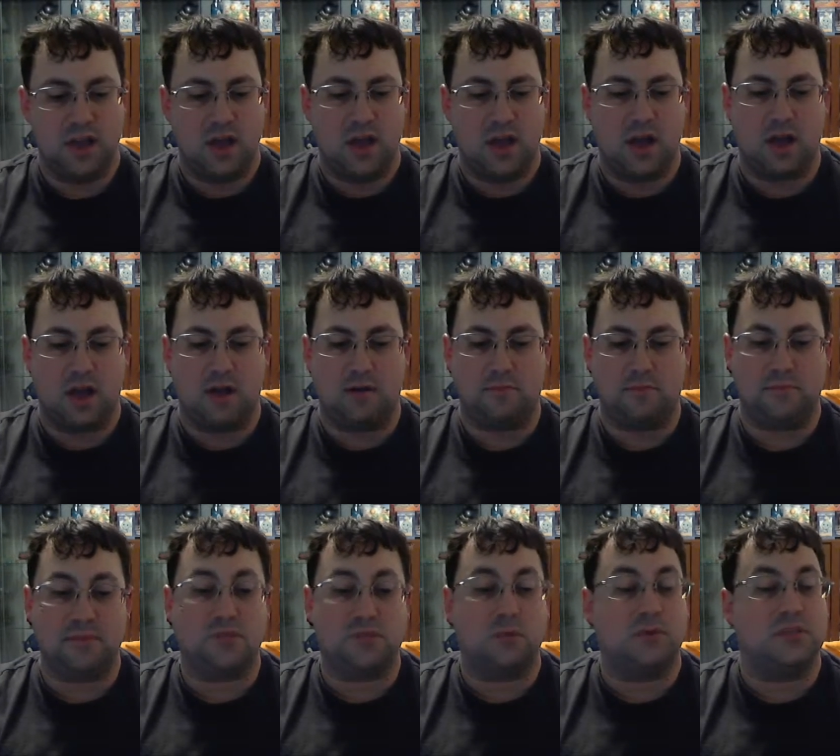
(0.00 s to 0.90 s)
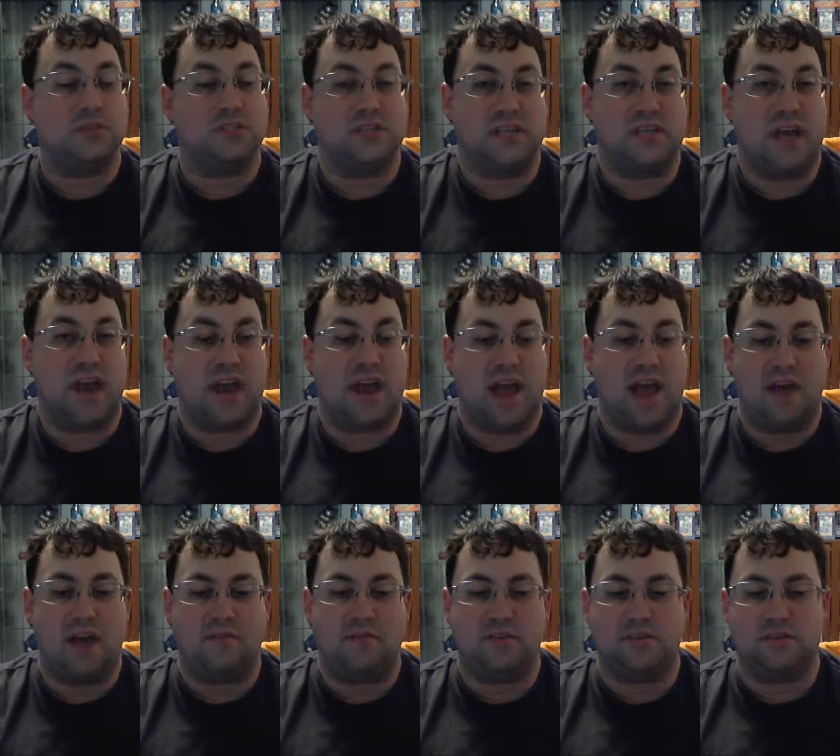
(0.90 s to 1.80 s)
Um, this one did not
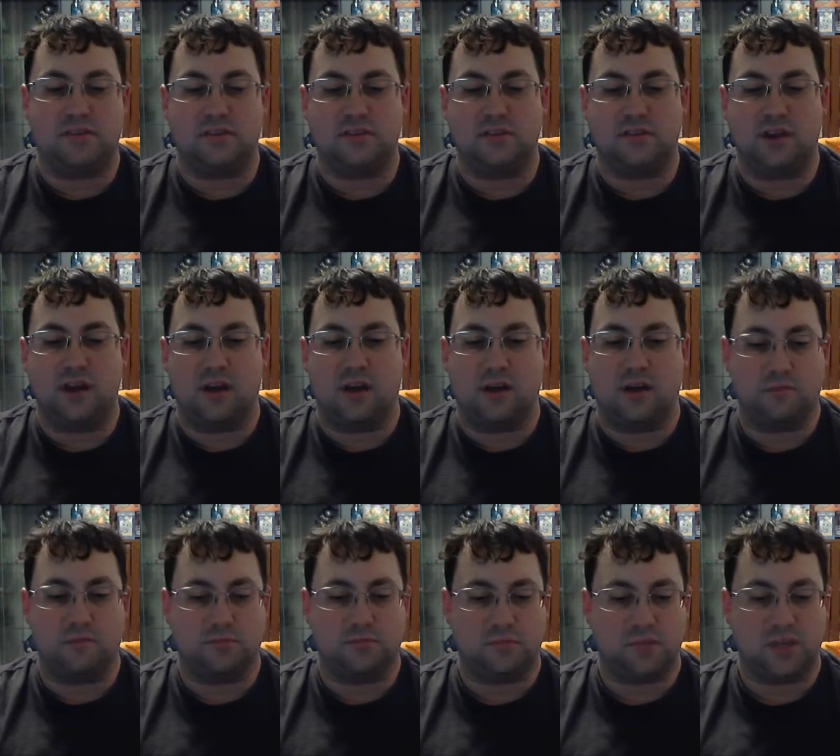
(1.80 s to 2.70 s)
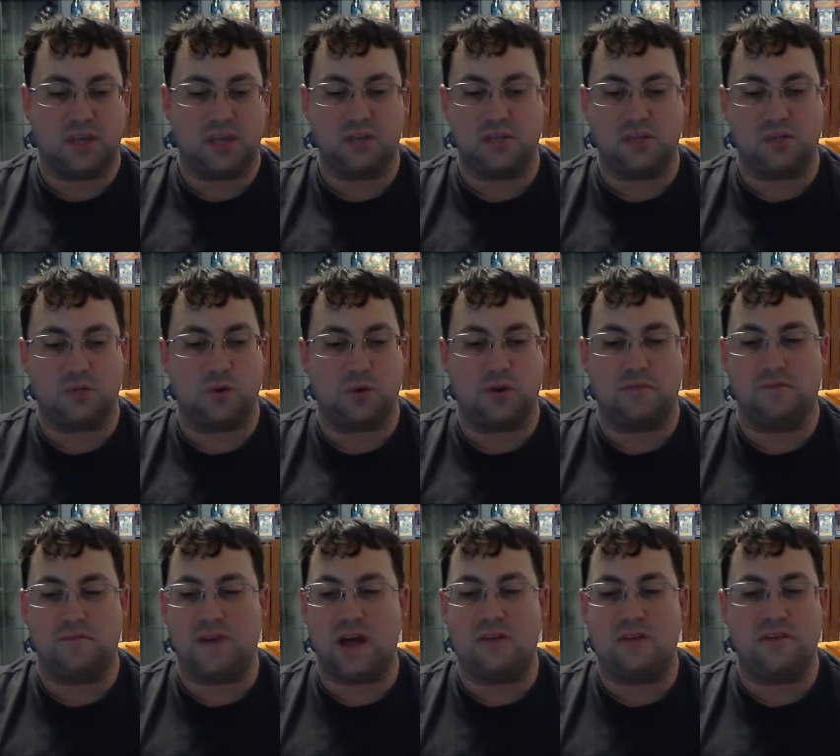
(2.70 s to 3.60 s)
have it. Um, he just wanted
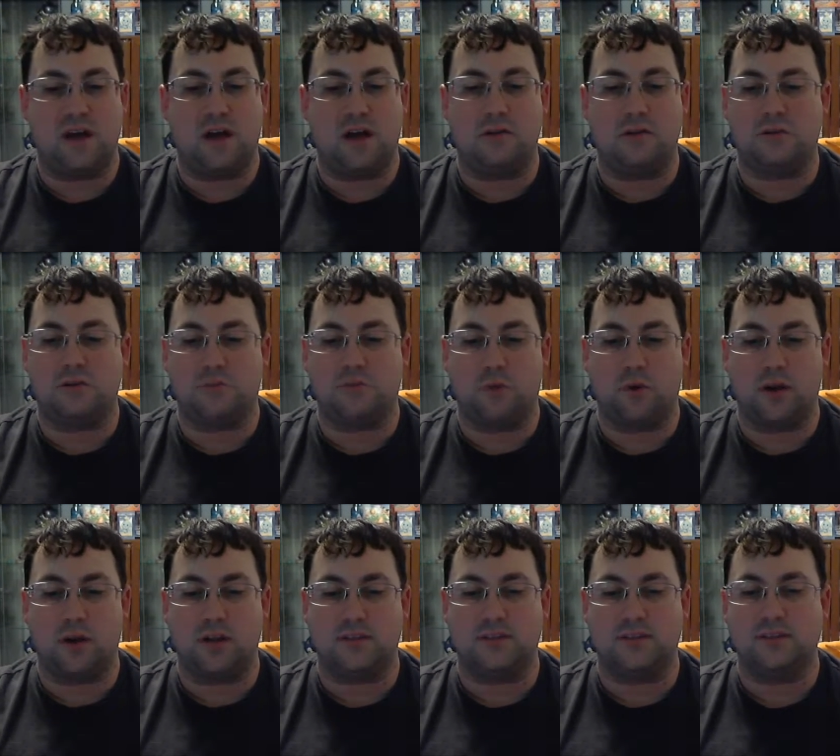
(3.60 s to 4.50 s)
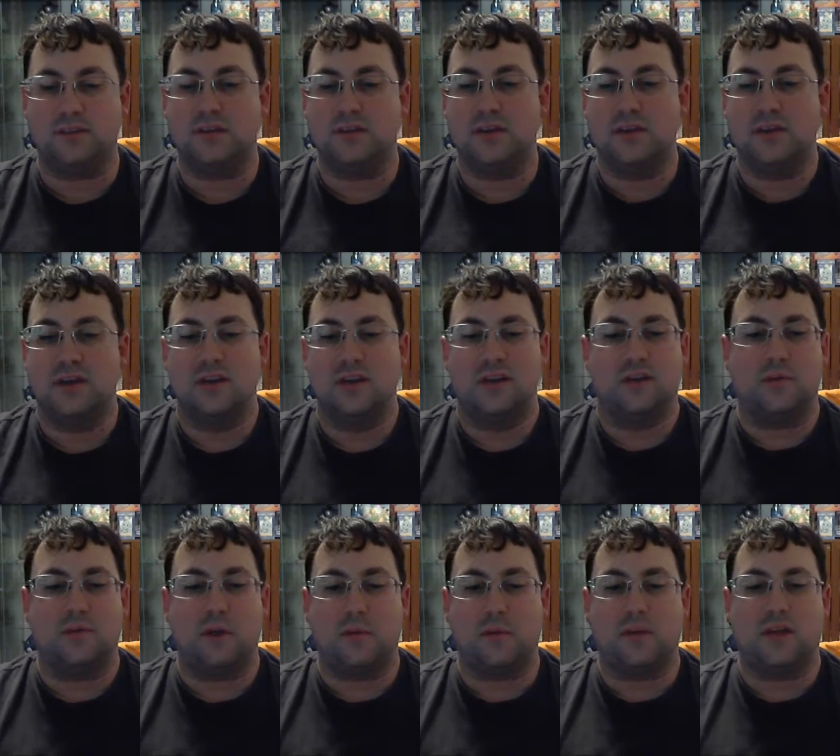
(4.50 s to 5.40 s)
$5 for it.
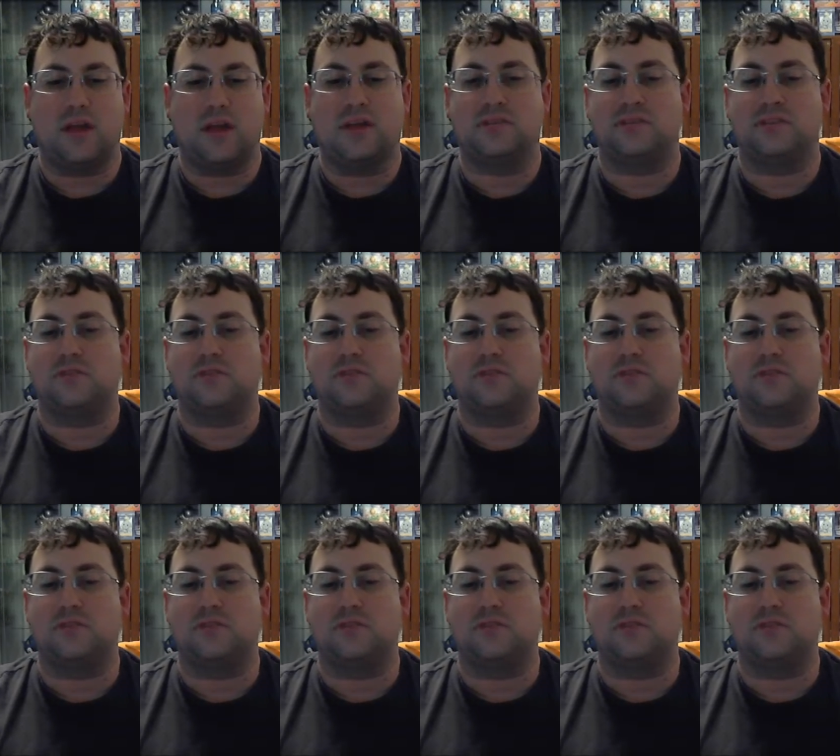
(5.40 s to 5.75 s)
I mean, it has the